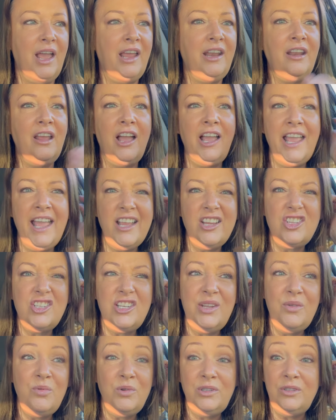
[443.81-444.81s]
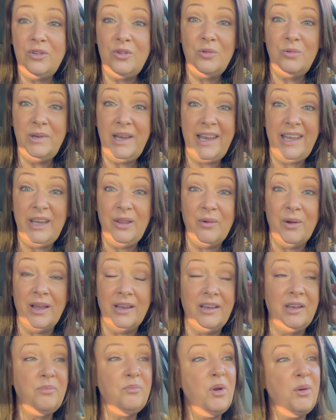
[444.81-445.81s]
And I actually wouldn't call
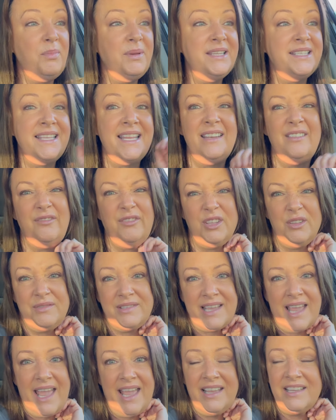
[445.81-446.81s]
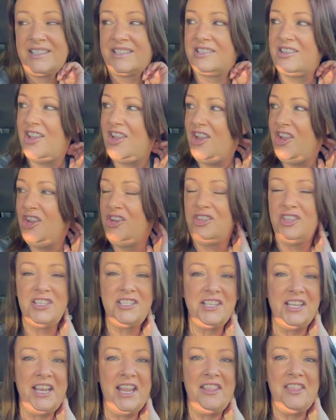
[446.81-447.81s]
anyone. I'd probably send a few texts just
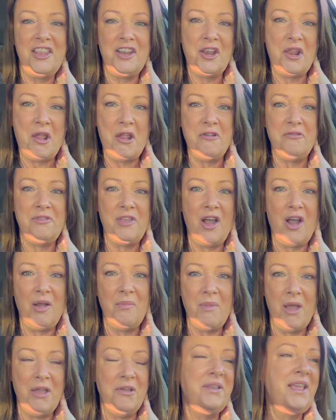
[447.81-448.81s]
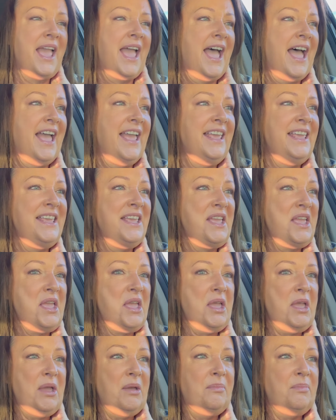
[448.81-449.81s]
to let them know that I'm okay.
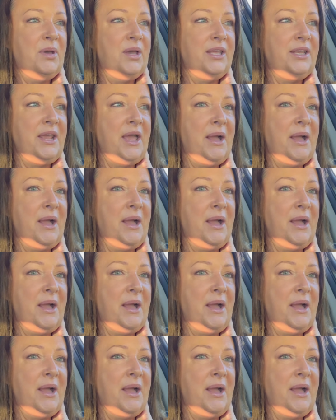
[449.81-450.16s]
But